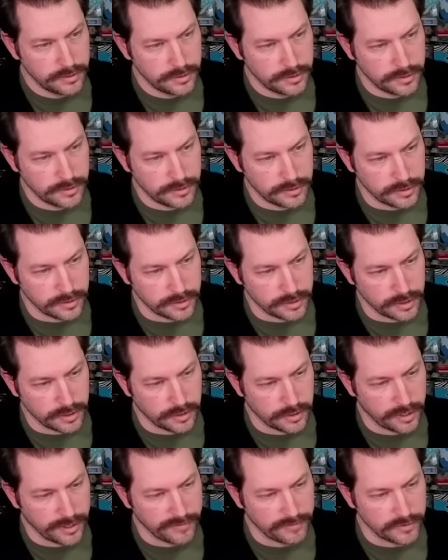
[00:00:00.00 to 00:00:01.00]
Since they
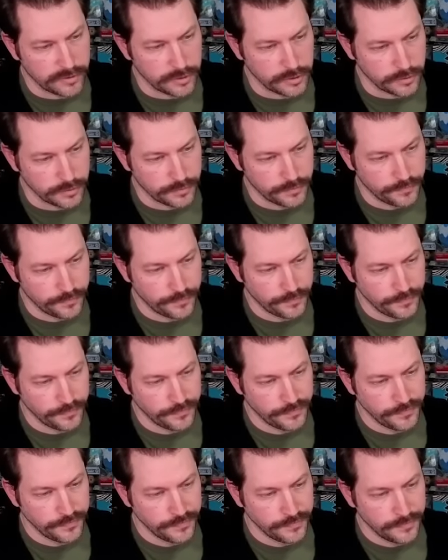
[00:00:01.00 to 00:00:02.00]
already have 2.
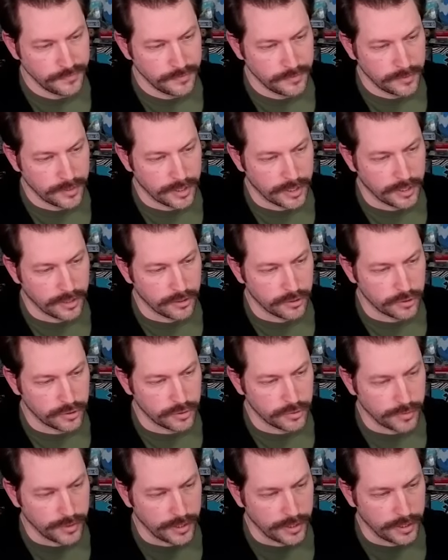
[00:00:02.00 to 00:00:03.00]
Like another
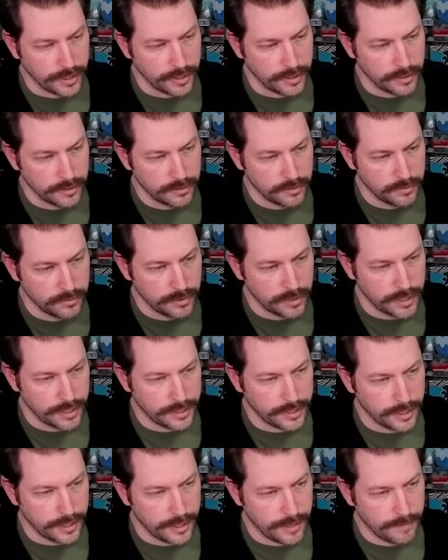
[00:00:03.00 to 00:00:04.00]
Sabrina here would
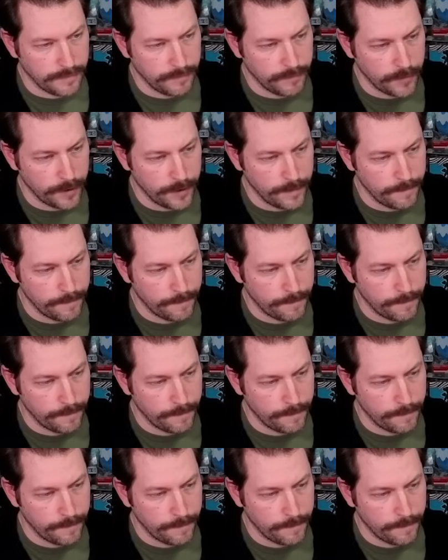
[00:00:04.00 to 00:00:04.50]
end the game, right?